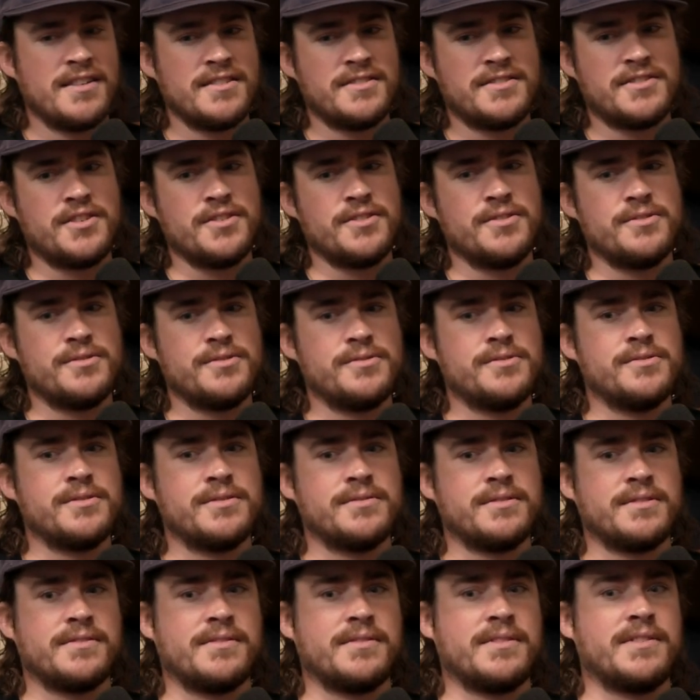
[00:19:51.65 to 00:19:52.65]

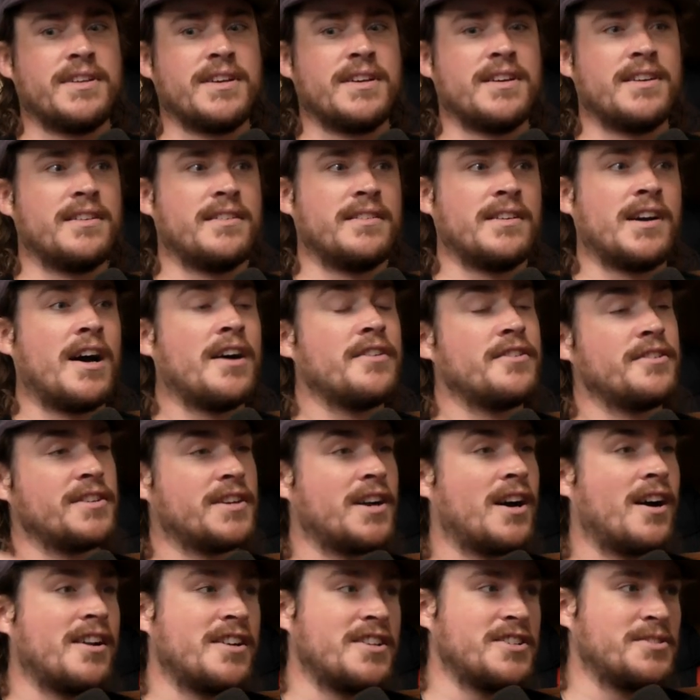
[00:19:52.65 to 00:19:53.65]
to the other
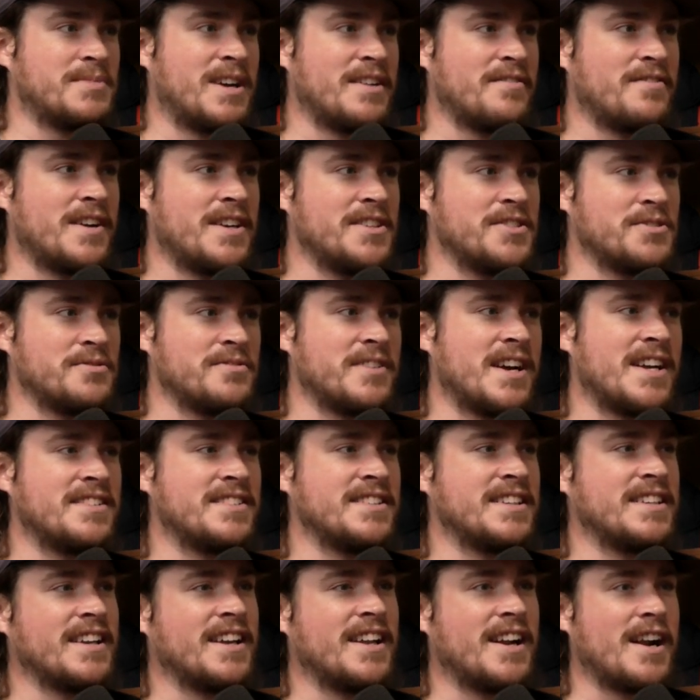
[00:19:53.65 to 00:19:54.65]
cottage my friends were
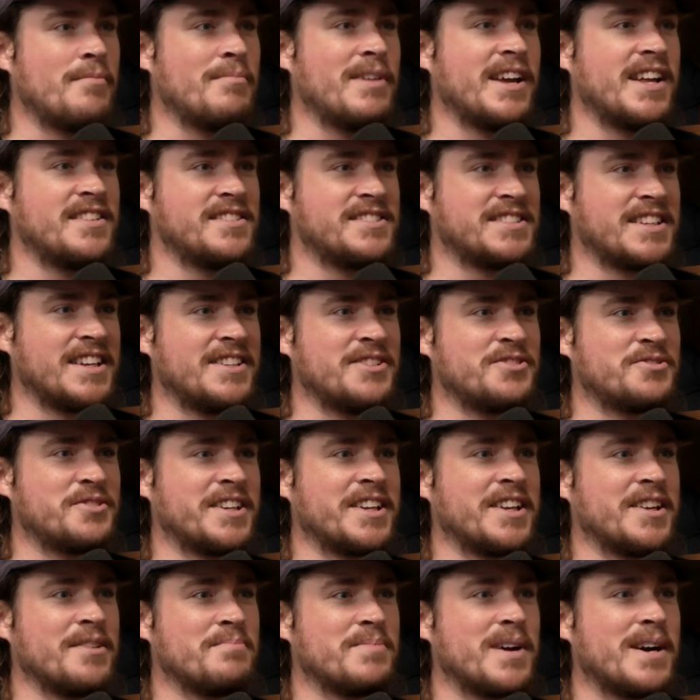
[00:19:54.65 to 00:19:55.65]
renting, and I managed to get a
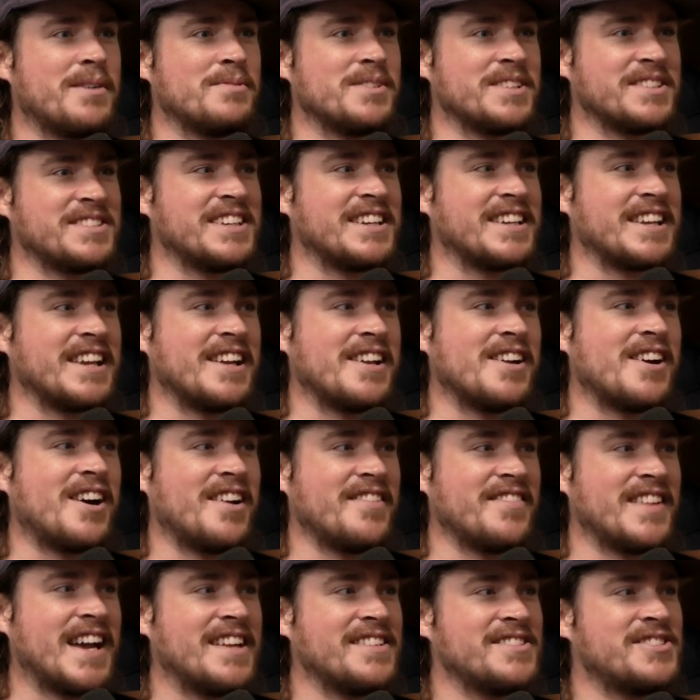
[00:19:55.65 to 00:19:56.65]
drinking in public ticket
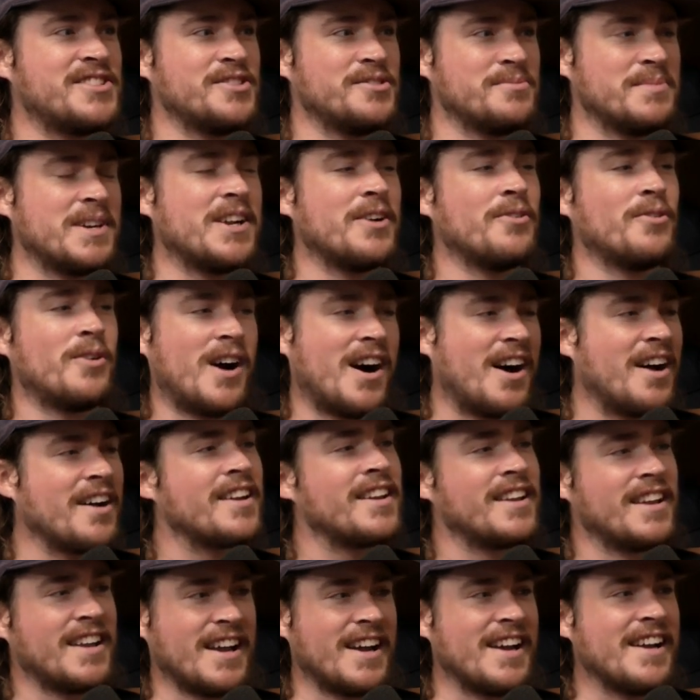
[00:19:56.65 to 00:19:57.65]
on that 2-minute
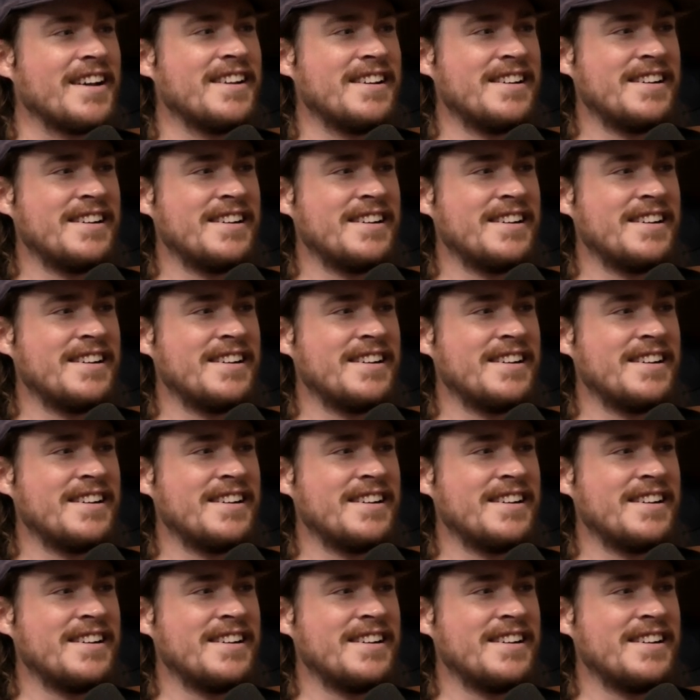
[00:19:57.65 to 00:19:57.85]
walk. Yeah,